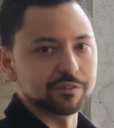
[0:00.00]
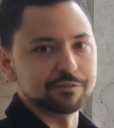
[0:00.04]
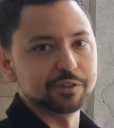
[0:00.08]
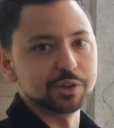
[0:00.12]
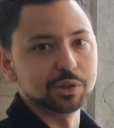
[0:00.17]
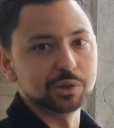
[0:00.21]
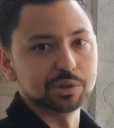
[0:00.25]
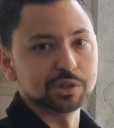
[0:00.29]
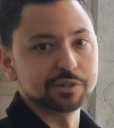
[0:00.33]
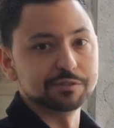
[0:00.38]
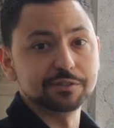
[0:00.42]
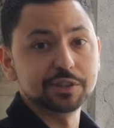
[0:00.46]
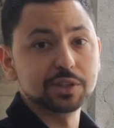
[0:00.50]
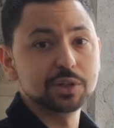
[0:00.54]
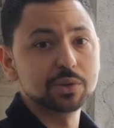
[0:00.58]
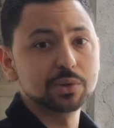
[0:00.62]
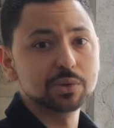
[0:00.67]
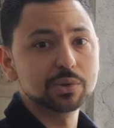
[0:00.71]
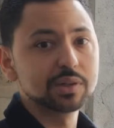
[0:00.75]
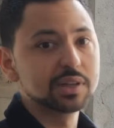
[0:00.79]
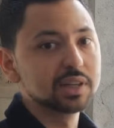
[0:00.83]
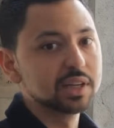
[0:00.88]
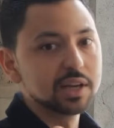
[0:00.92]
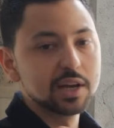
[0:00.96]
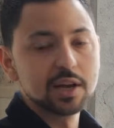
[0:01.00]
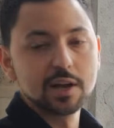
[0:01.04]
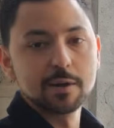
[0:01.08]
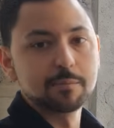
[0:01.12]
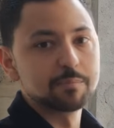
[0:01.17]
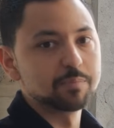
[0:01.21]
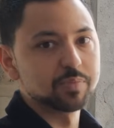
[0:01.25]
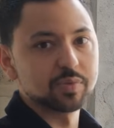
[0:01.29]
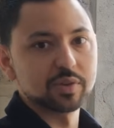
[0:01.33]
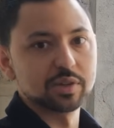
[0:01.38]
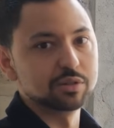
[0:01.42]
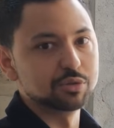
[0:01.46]
field of view
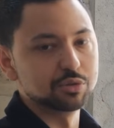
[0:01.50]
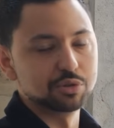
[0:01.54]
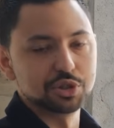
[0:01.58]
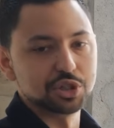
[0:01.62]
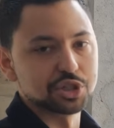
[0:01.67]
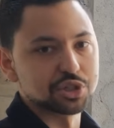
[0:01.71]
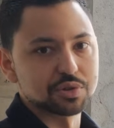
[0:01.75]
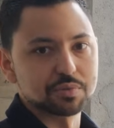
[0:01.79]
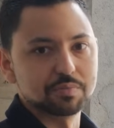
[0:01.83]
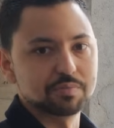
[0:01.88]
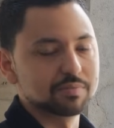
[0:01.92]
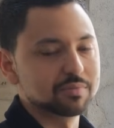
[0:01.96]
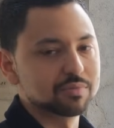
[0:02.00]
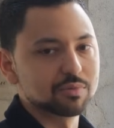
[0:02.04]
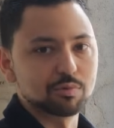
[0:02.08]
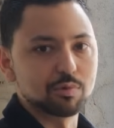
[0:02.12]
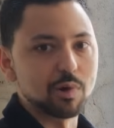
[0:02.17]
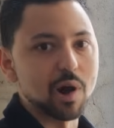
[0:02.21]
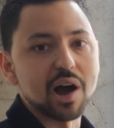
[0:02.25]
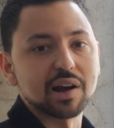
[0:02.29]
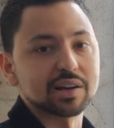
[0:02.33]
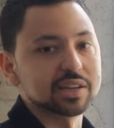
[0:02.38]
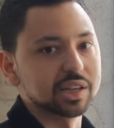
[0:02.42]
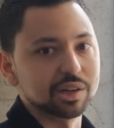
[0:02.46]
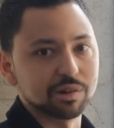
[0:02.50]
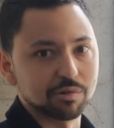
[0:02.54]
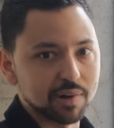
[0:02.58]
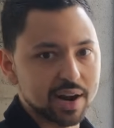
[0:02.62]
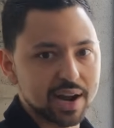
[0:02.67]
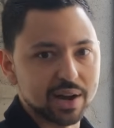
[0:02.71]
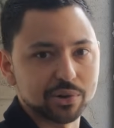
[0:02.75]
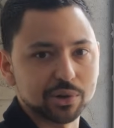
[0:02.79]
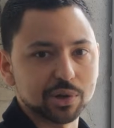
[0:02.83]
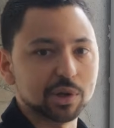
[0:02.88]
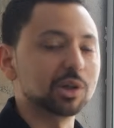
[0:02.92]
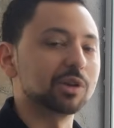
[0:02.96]
just rocking
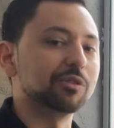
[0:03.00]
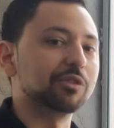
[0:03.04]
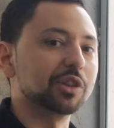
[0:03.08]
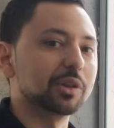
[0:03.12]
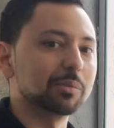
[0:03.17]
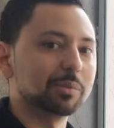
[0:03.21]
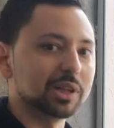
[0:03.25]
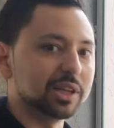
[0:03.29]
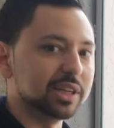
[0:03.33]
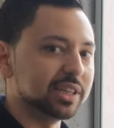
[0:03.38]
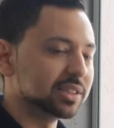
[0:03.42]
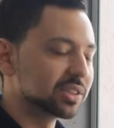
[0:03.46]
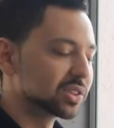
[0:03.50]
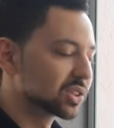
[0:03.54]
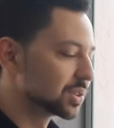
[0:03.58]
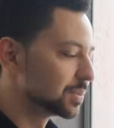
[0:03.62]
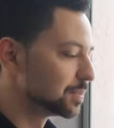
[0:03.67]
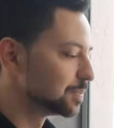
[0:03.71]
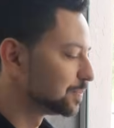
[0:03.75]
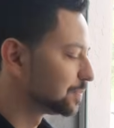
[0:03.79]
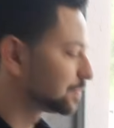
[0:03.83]
around all over the place.